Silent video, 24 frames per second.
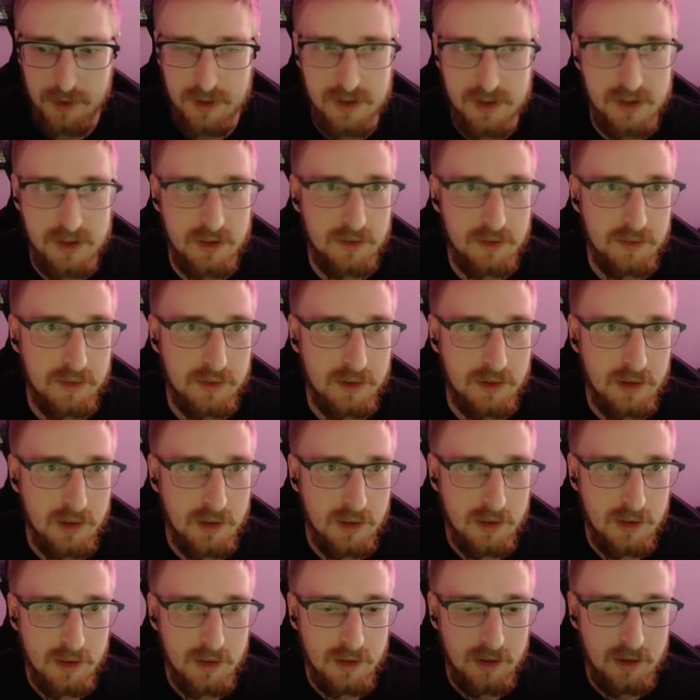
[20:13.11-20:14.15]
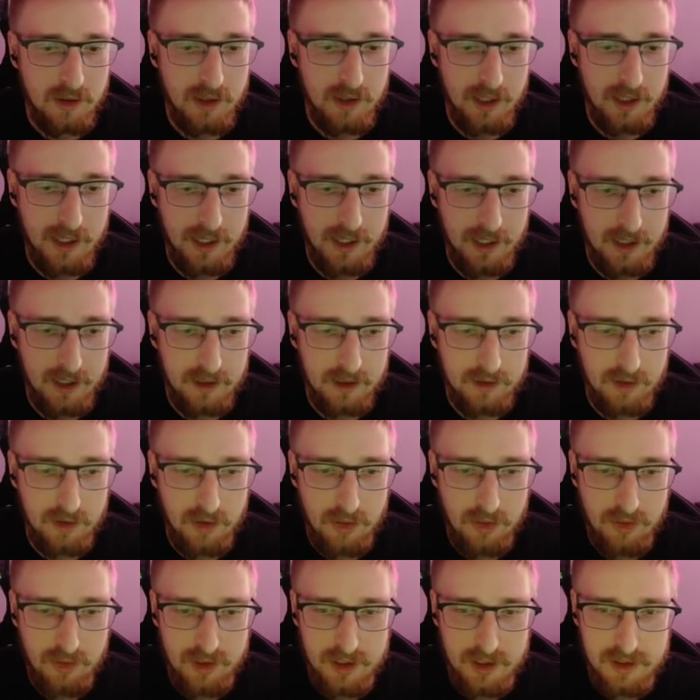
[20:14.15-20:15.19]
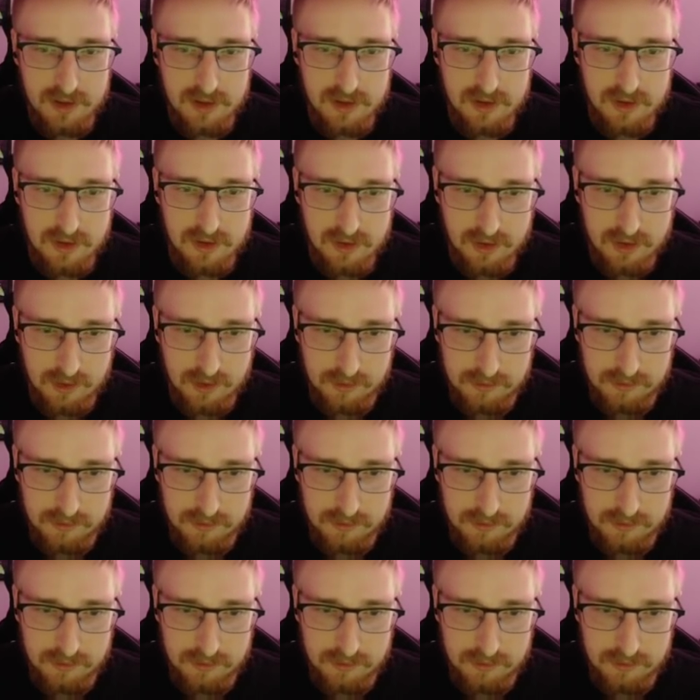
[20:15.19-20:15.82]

soon. This.